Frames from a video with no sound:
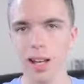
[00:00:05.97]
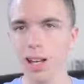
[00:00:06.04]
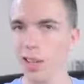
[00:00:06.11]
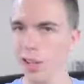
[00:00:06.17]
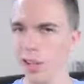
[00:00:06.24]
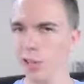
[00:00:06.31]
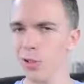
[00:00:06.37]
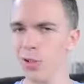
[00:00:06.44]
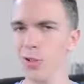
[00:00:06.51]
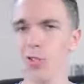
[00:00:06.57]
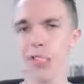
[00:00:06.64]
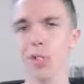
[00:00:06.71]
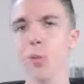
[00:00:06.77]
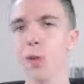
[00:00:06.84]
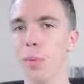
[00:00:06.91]
Now the Note 2 is
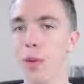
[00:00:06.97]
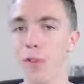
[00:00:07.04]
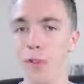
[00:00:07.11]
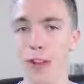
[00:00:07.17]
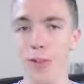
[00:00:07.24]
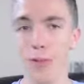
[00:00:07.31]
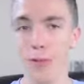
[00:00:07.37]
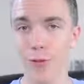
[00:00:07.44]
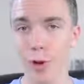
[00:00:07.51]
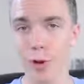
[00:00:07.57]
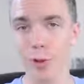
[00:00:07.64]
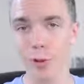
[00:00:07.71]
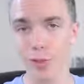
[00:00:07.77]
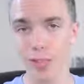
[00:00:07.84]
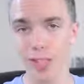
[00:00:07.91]
still one of my favorite
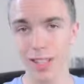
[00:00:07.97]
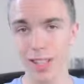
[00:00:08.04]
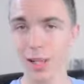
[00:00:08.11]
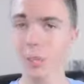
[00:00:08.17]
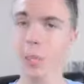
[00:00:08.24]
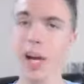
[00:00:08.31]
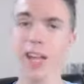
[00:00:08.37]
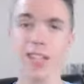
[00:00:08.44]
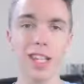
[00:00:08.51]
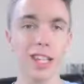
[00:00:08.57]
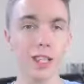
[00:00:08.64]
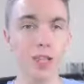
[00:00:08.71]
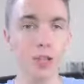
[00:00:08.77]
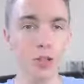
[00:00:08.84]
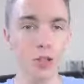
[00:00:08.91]
phones, as it combines a
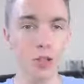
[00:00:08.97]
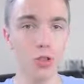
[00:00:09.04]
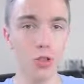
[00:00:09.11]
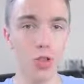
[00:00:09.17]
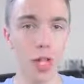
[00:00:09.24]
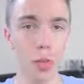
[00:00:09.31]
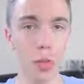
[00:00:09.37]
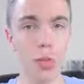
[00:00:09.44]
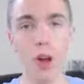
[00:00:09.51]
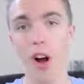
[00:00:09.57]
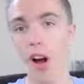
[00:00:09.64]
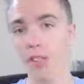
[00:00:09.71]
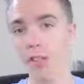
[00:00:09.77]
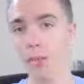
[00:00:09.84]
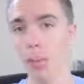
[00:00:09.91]
huge screen with
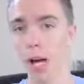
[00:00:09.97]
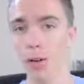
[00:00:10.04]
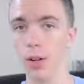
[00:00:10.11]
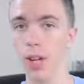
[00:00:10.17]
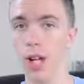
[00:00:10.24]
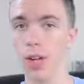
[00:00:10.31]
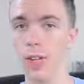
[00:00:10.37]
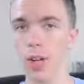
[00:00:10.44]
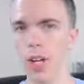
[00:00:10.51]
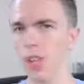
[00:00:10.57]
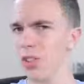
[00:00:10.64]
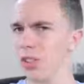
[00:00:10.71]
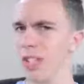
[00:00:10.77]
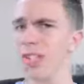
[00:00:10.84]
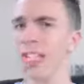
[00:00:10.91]
awesome battery life,
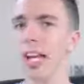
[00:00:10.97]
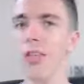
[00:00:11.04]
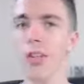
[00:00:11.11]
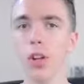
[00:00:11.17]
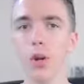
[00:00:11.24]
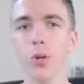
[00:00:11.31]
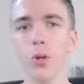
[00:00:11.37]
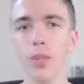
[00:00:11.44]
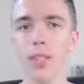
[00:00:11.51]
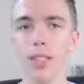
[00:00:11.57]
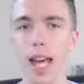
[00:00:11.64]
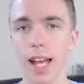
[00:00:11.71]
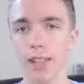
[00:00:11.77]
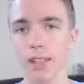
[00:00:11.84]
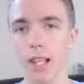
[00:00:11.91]
so let's see how the Note 3
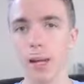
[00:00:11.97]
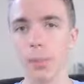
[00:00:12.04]
stacks